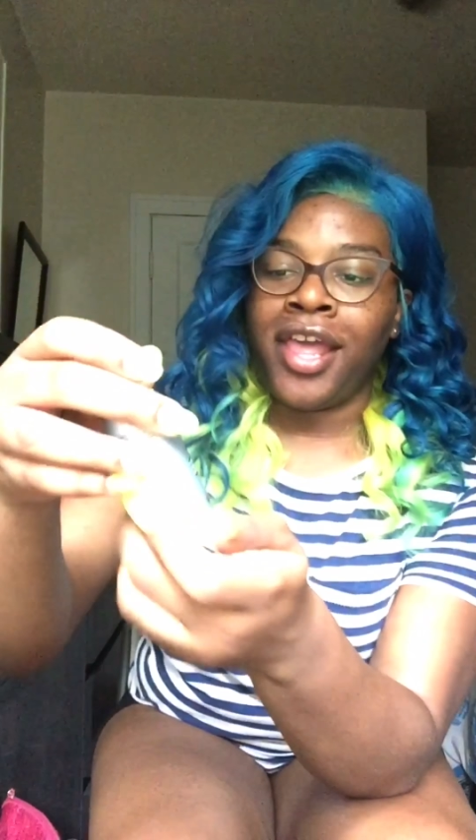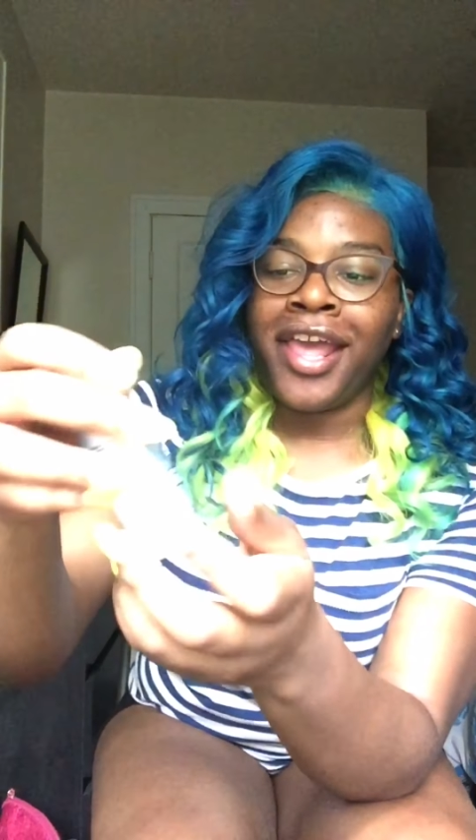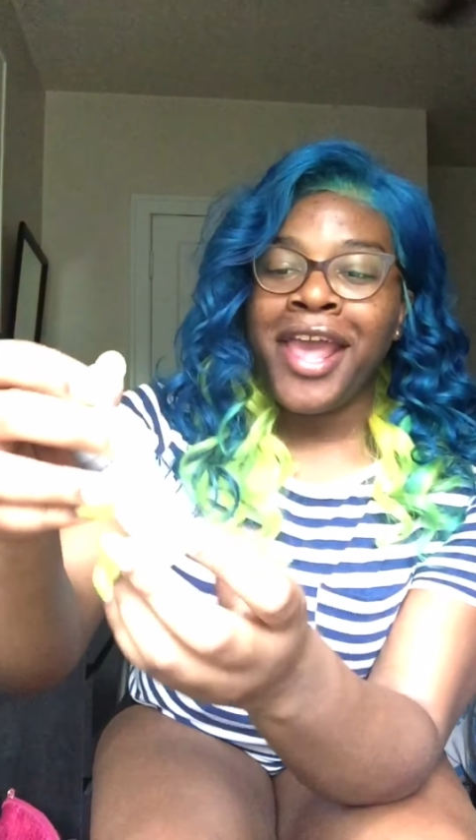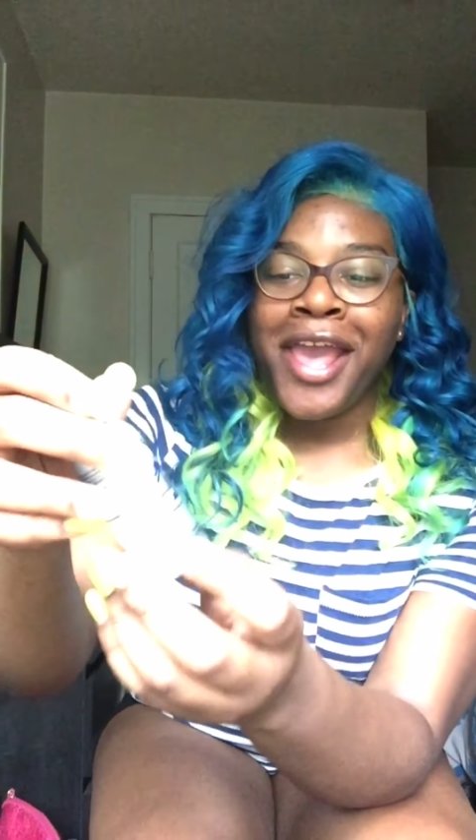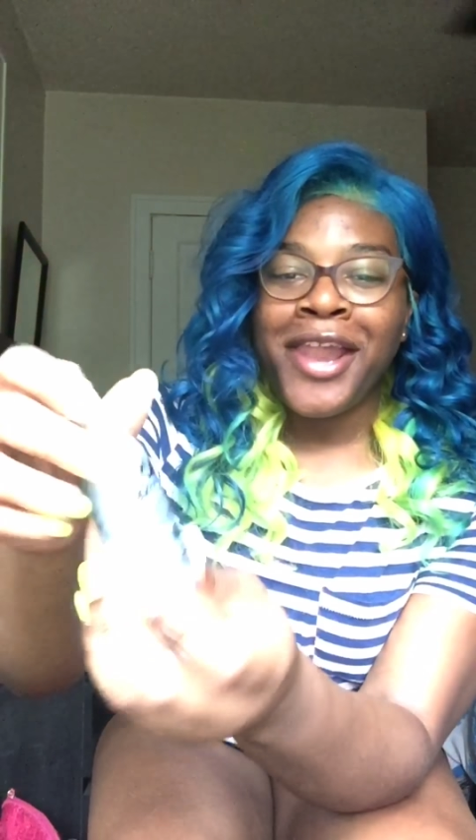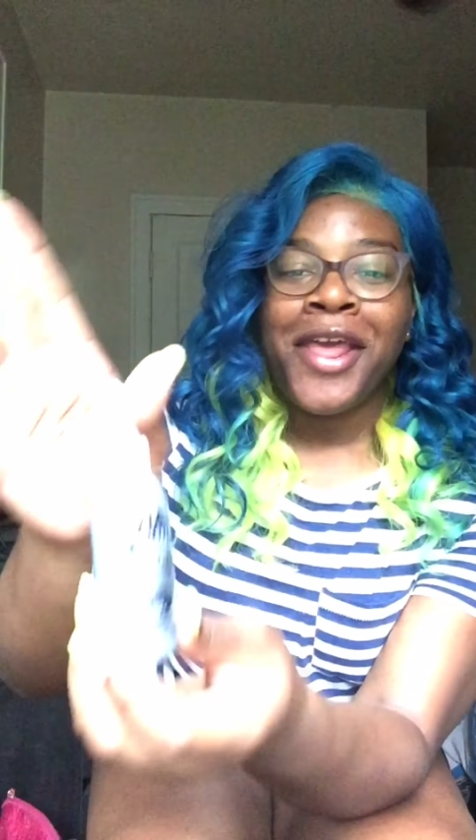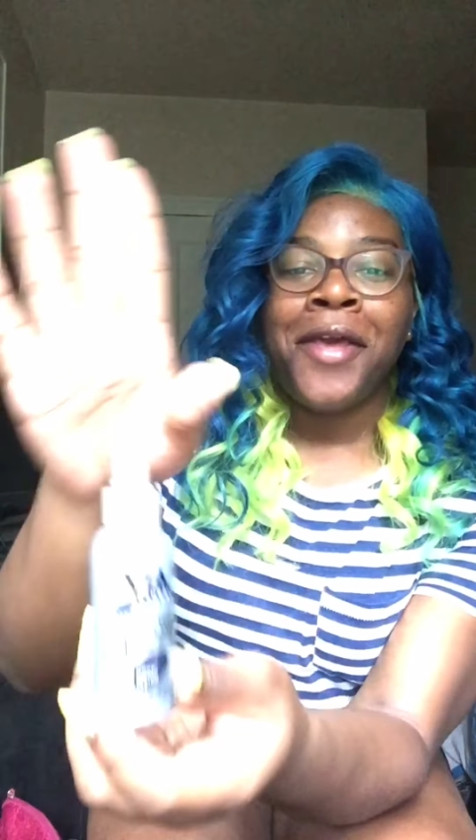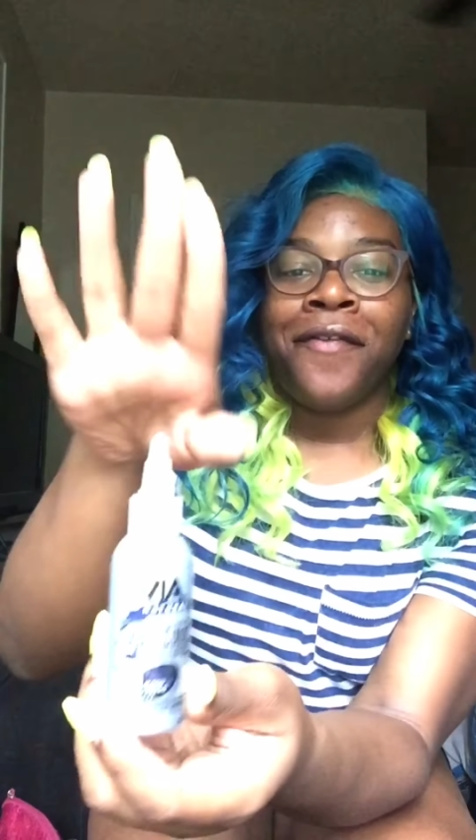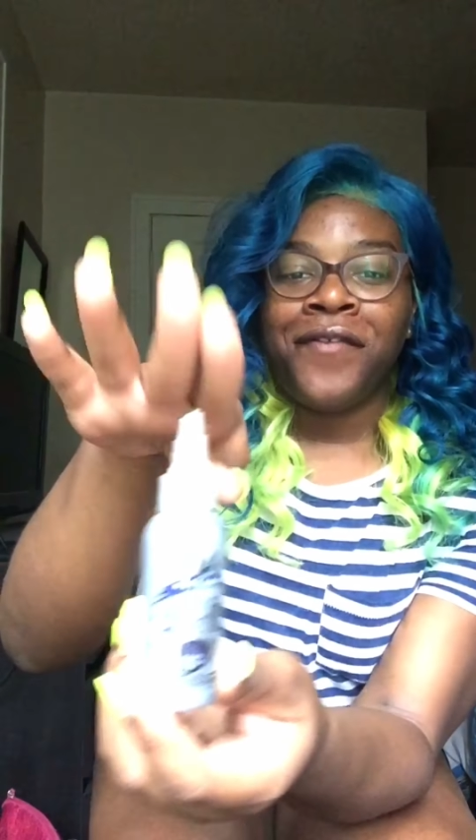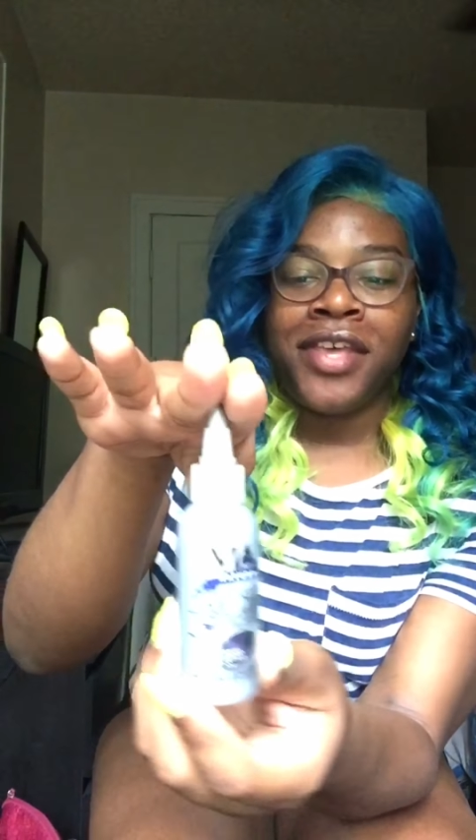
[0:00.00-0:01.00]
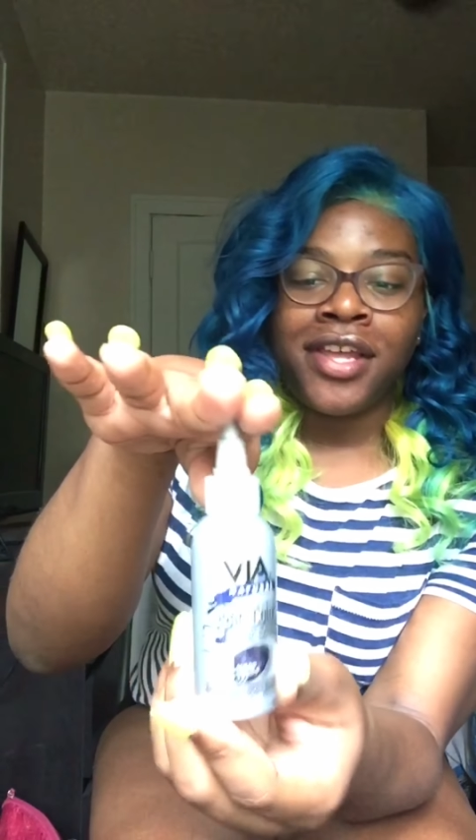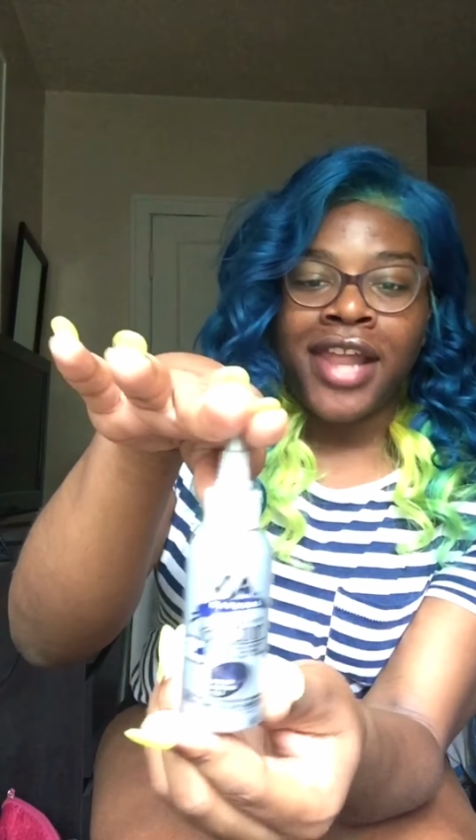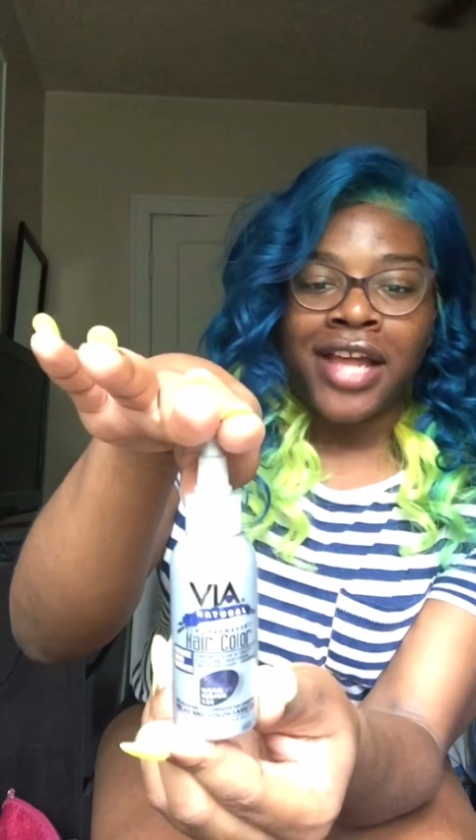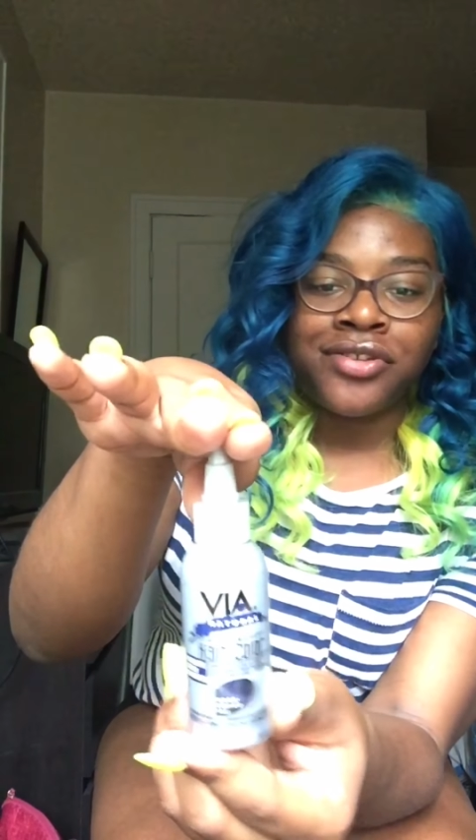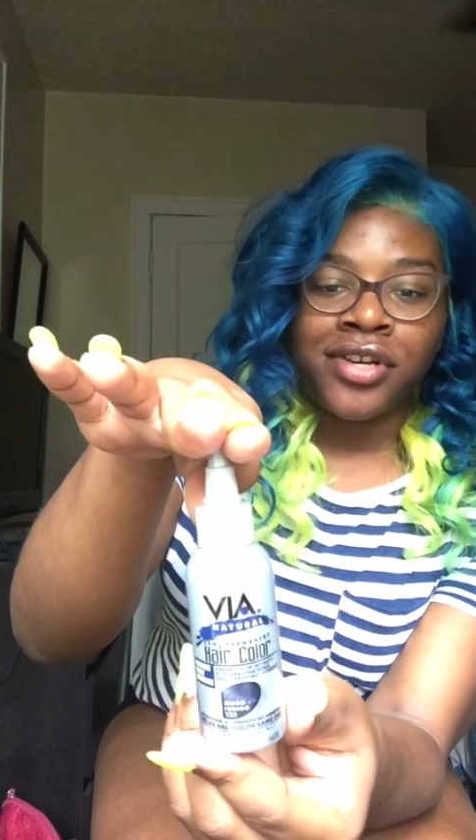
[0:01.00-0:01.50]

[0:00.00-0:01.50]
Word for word: And Via Natural